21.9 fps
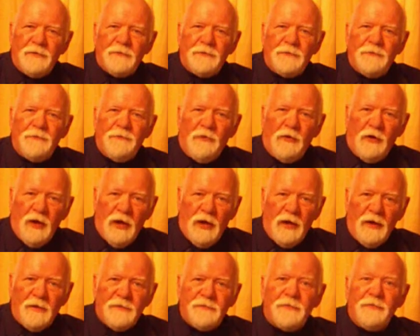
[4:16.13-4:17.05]
for
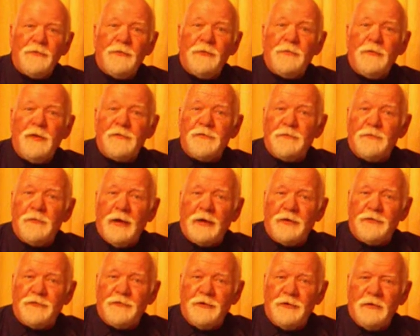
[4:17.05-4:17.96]
us, of the
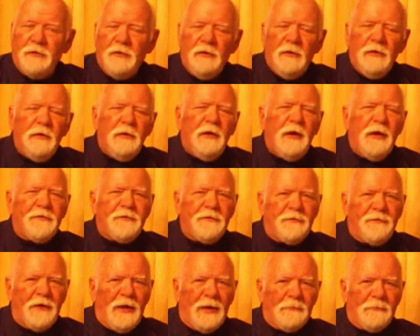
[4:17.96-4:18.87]
resurrection. That's a
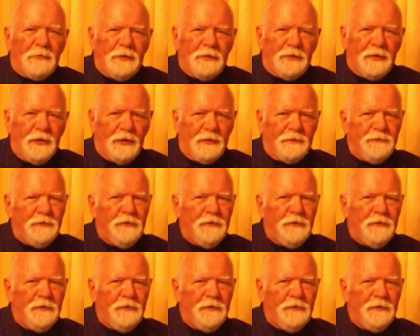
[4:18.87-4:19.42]
family touch,